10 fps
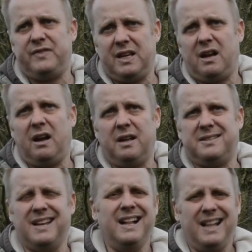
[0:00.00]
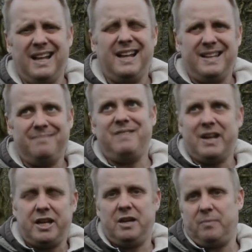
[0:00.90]
yards, you
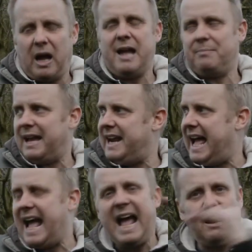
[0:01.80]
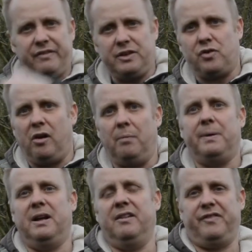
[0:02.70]
know, I am getting a hell of a drop
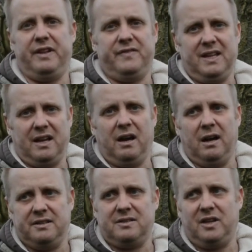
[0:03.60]
at 50 yards.